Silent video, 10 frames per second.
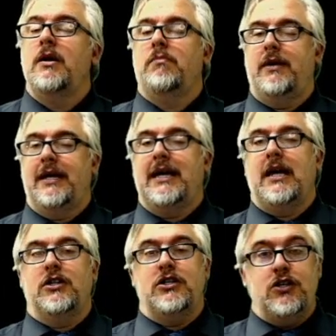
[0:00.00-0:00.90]
but
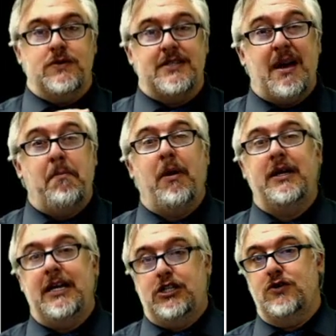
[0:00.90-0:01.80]
again, uses that
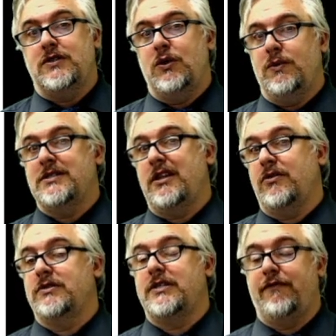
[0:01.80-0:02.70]
Monday, Tuesday, Wednesday,
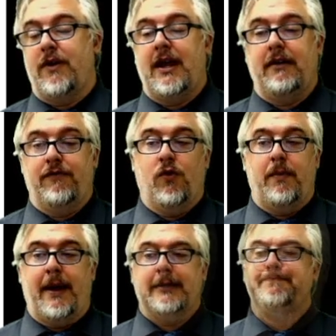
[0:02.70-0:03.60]
Thursday, Friday format.